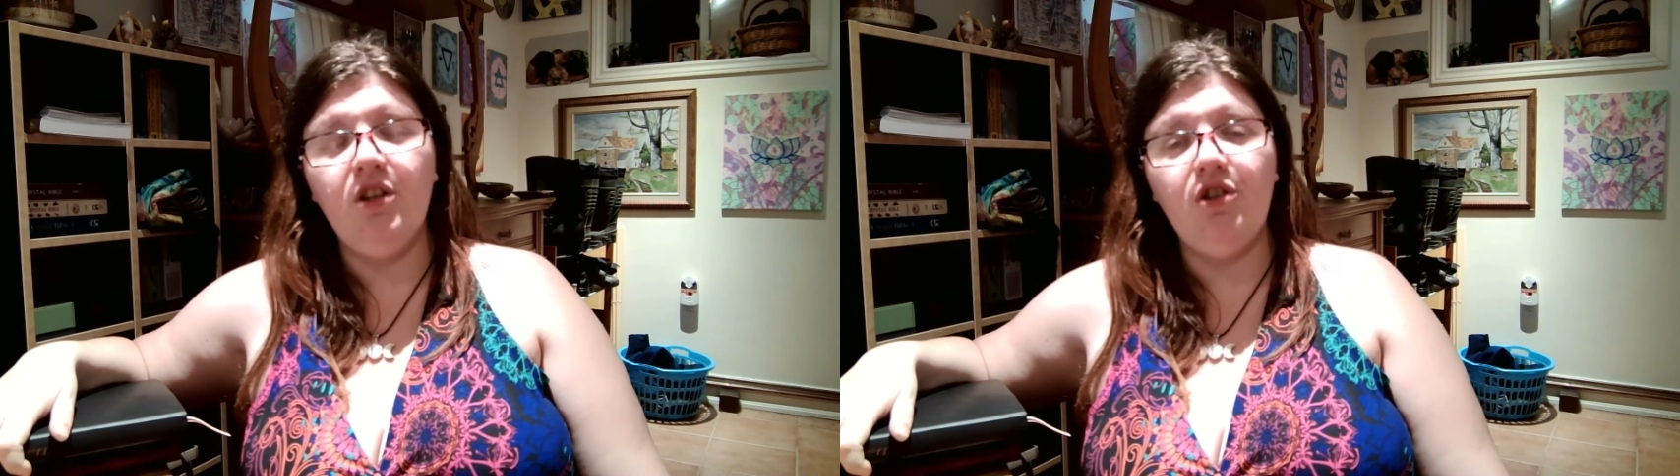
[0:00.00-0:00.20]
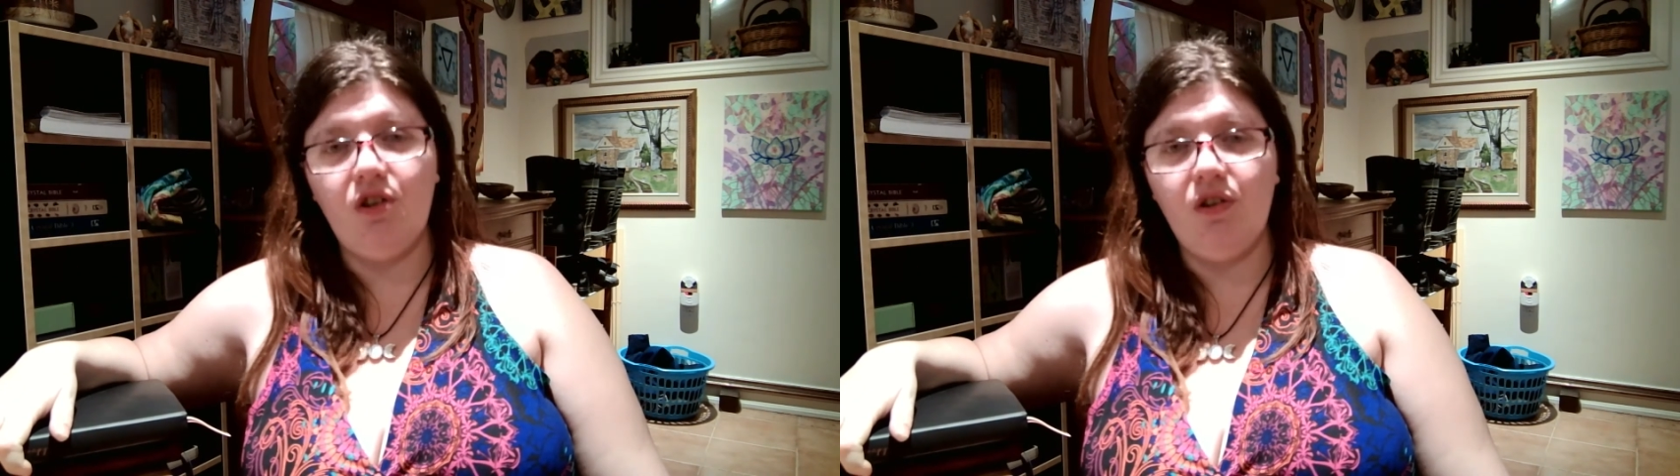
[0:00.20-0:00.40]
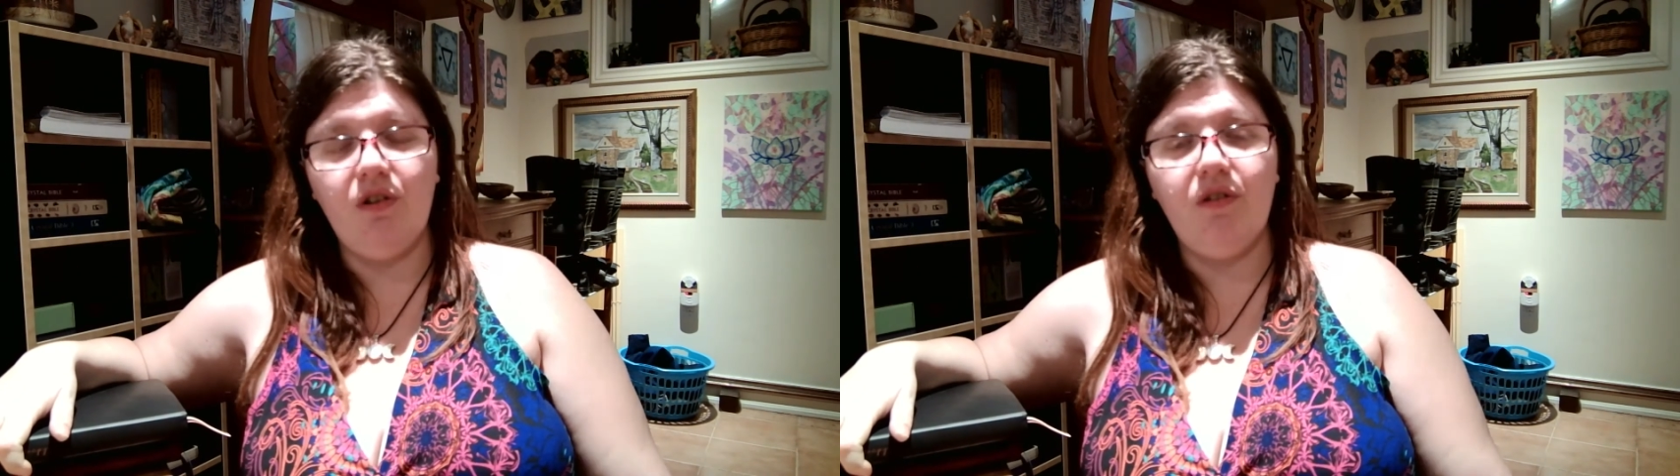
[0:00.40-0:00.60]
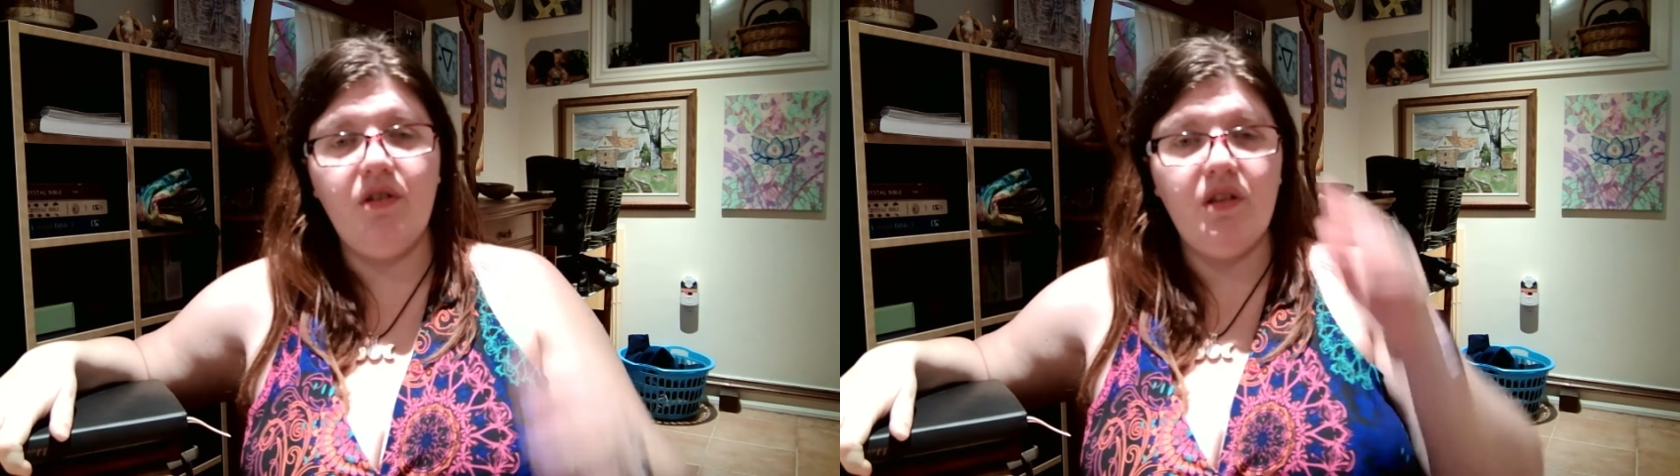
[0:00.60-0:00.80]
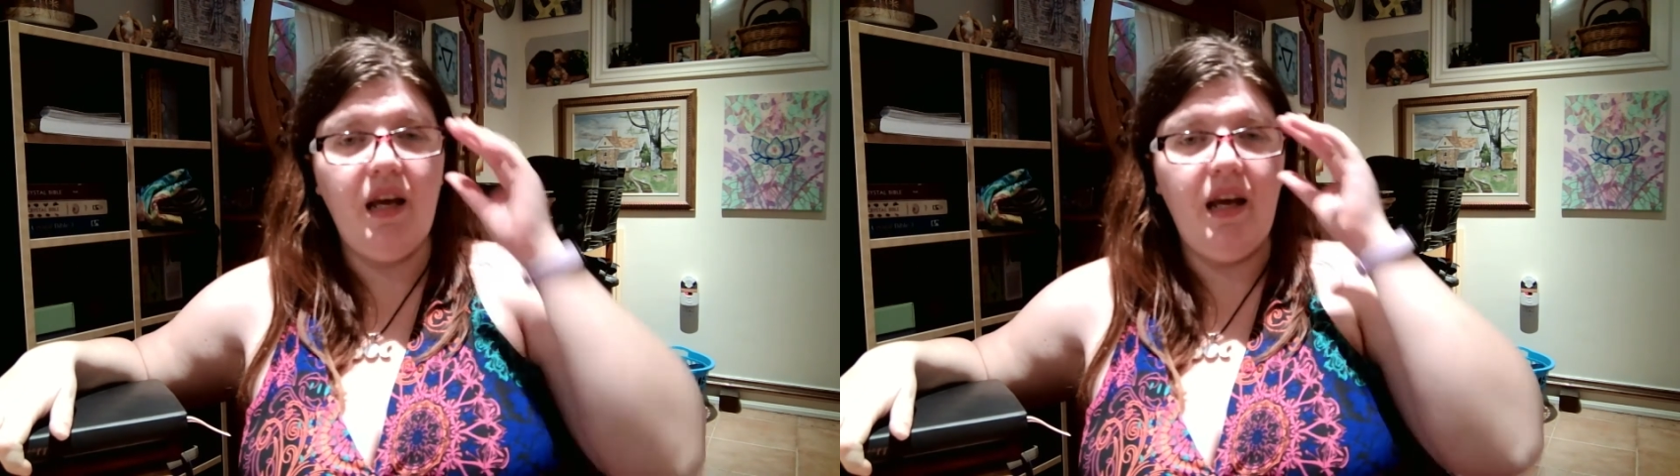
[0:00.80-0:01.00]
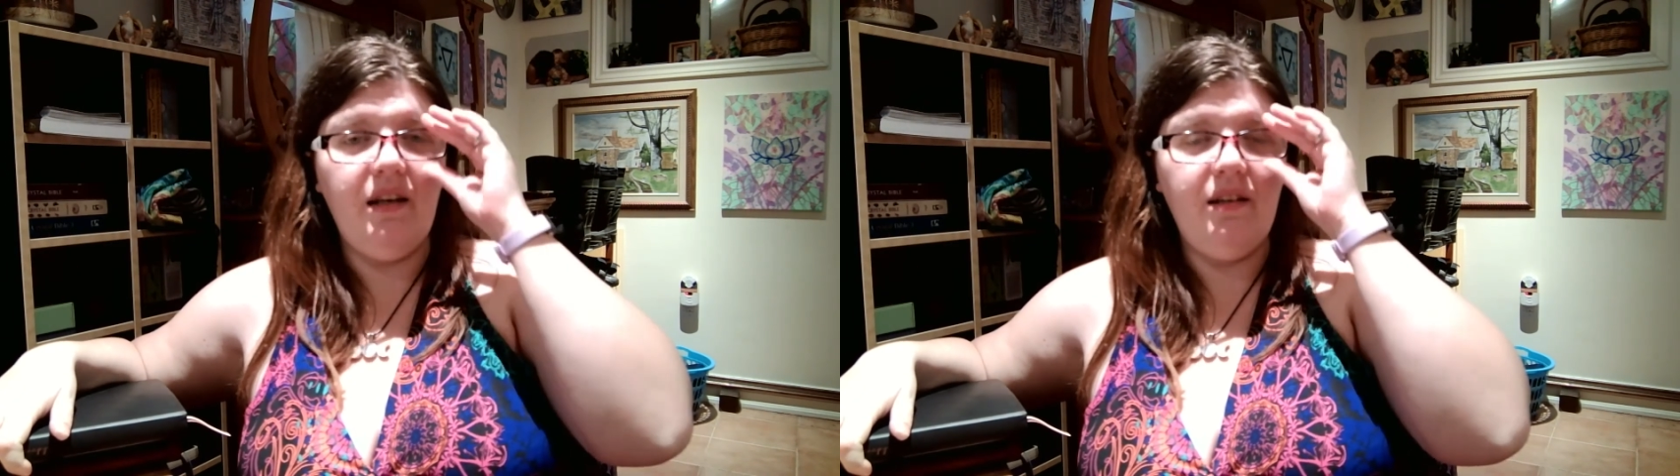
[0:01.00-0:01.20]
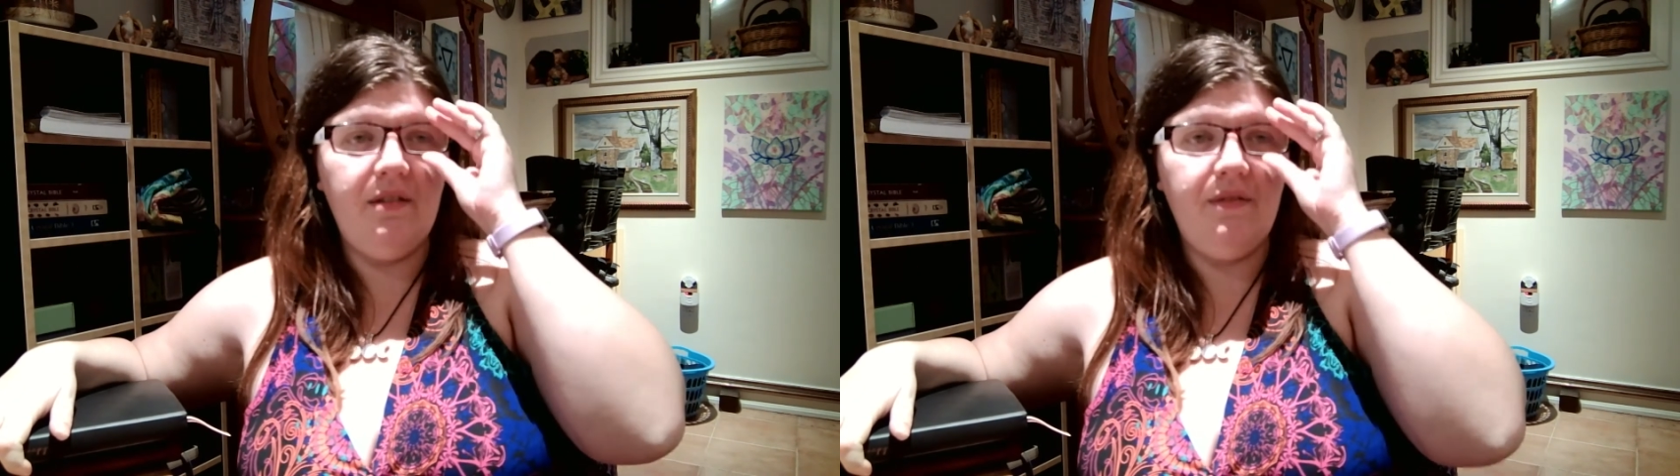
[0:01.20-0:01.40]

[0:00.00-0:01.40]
journals and